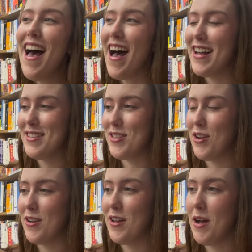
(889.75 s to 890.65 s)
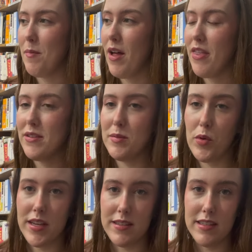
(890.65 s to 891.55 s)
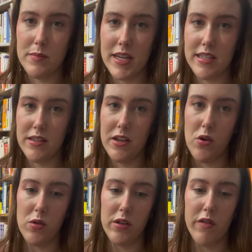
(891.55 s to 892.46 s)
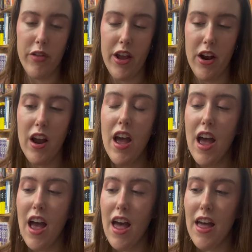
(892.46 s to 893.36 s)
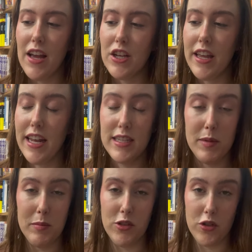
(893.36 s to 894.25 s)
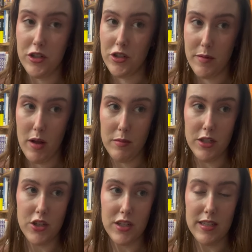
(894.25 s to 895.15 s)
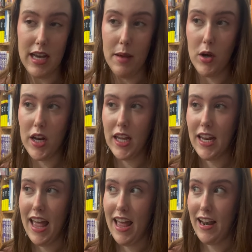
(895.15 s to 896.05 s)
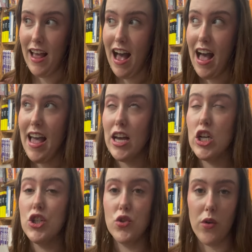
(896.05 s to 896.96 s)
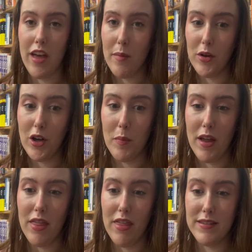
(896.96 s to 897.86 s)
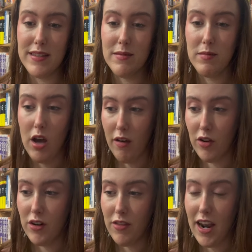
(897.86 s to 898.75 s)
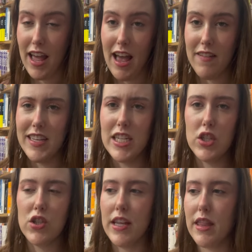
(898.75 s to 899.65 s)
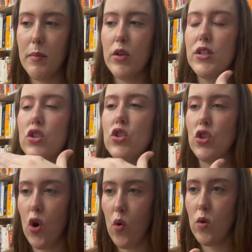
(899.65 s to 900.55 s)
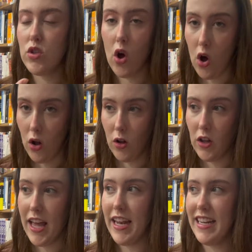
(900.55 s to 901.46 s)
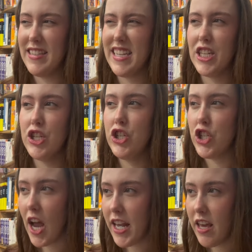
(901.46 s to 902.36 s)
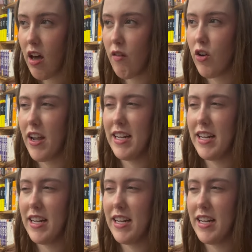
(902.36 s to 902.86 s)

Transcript: I saw um, A Thousand Boy Kisses by Tillie Cole over there it has been traditionally published since I bought it and I adore that book but this cover that I have it is like the book is so tall and it's like a shiny cover and